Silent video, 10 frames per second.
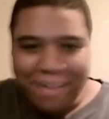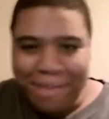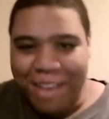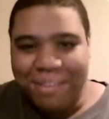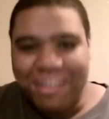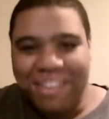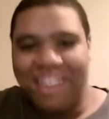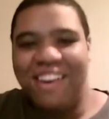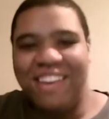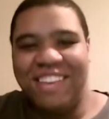and I'm just like,
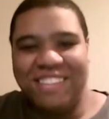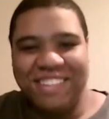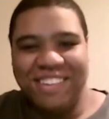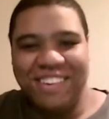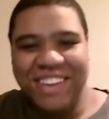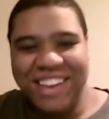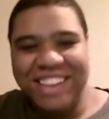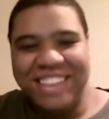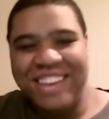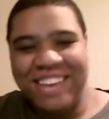this is so good.